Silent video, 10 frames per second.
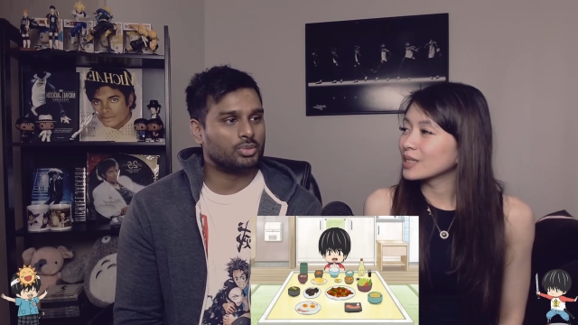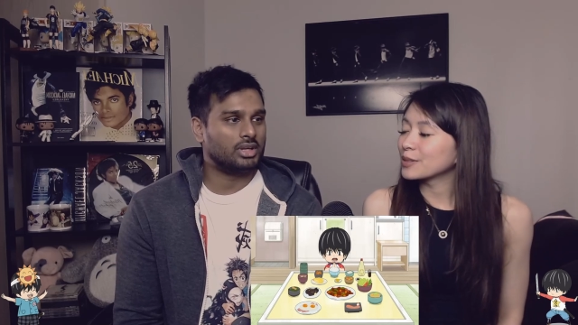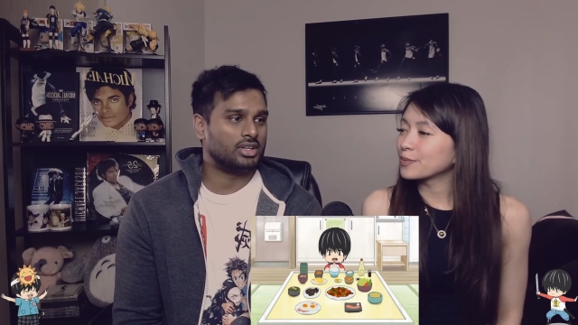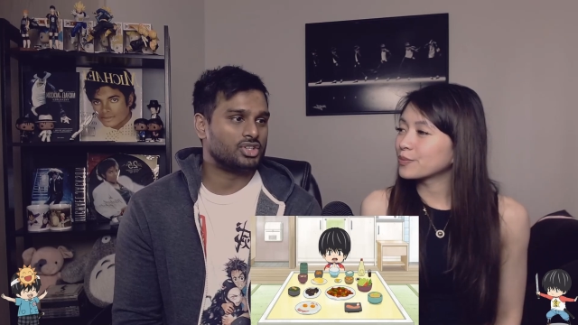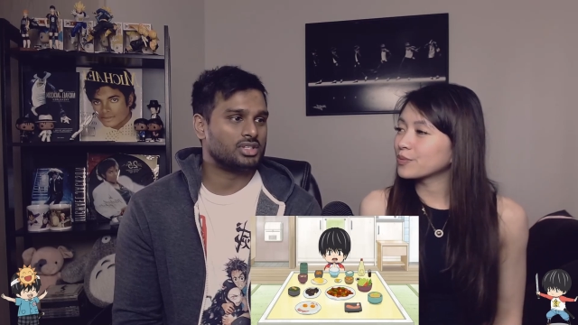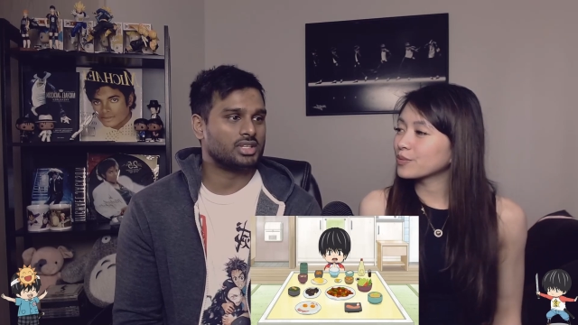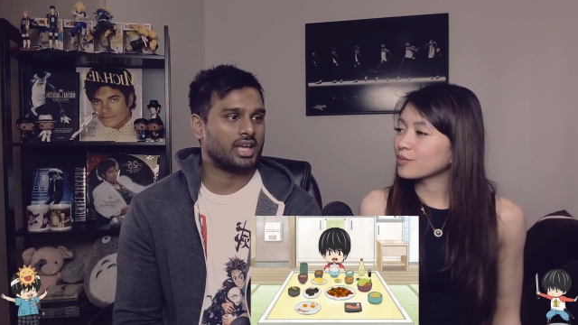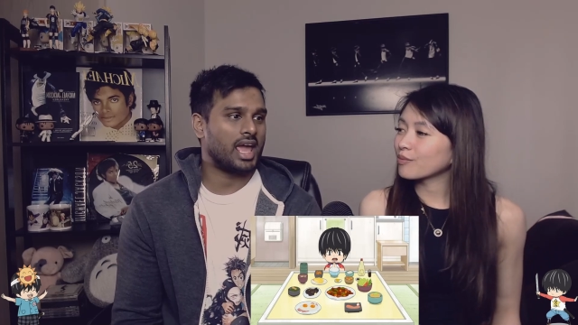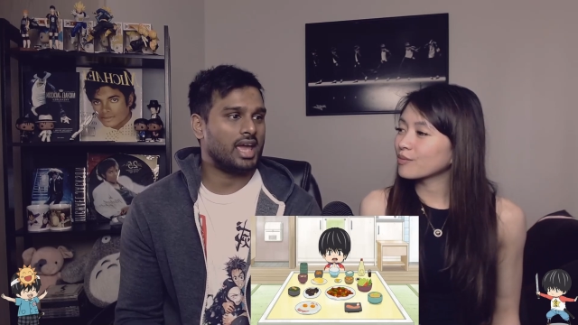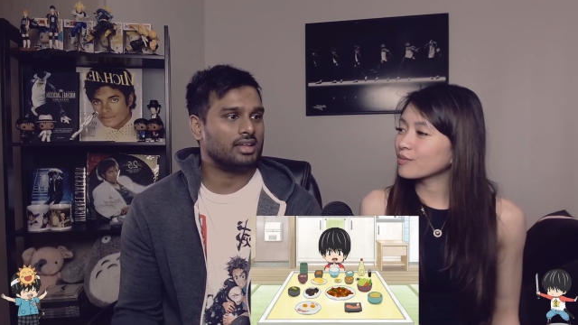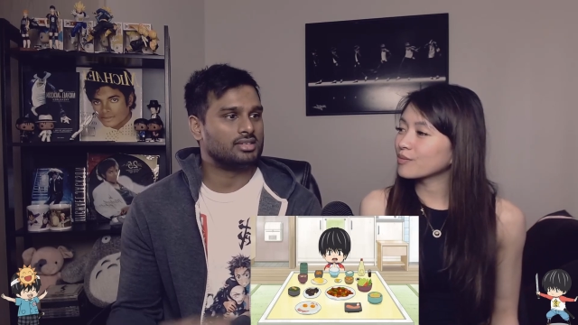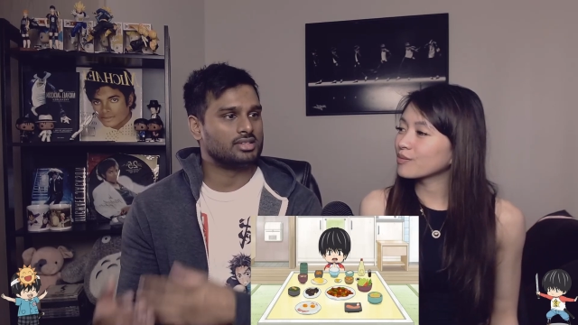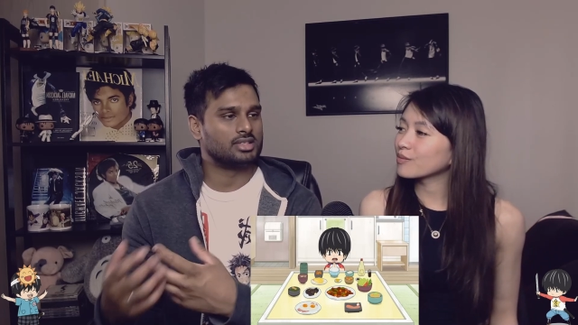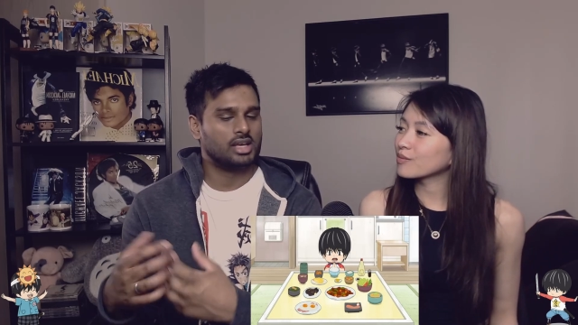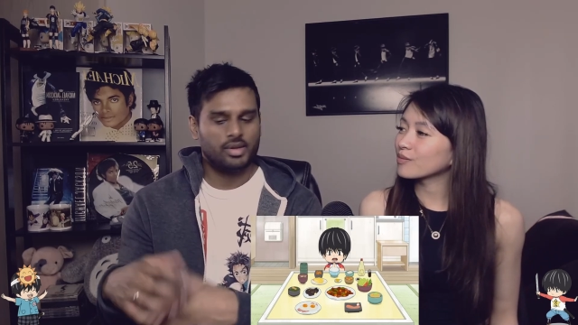Speaker 1: so many dishes like aids
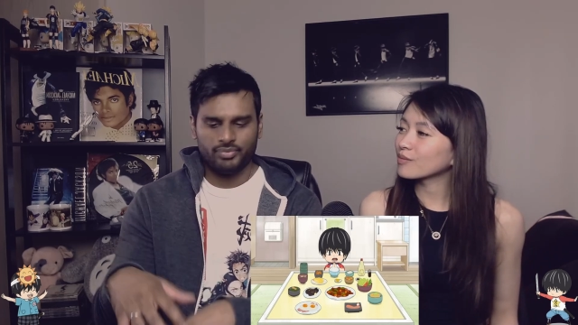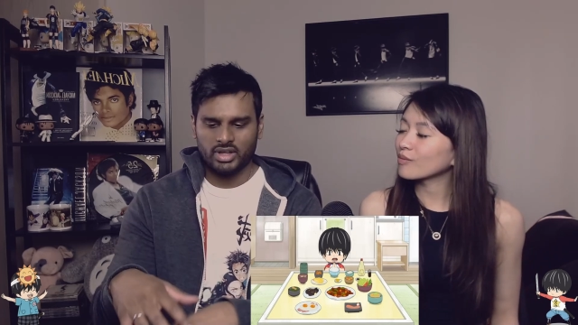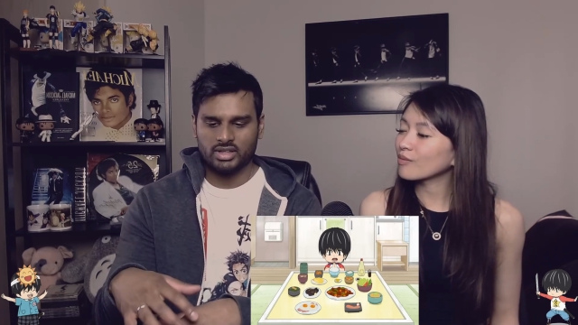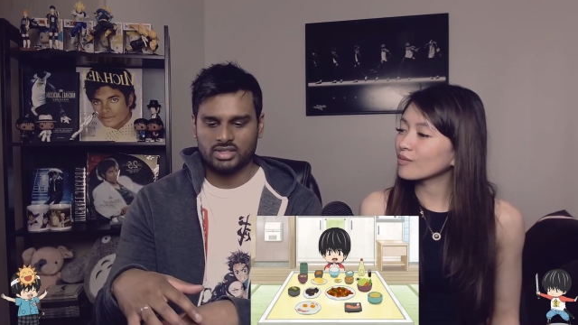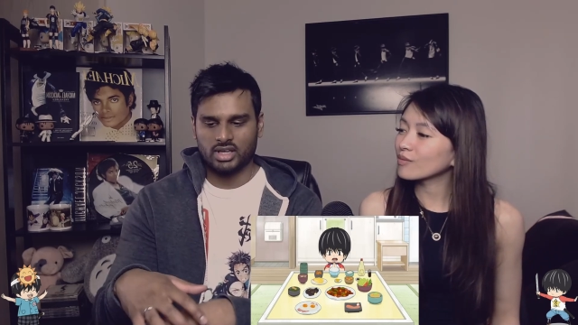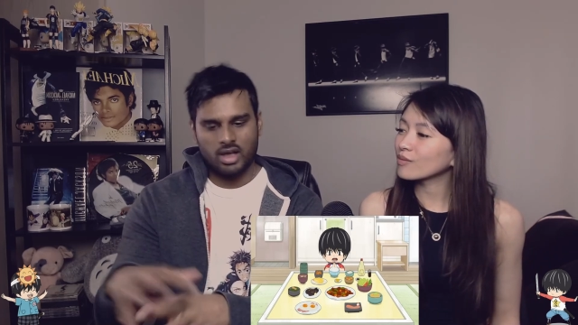is it's the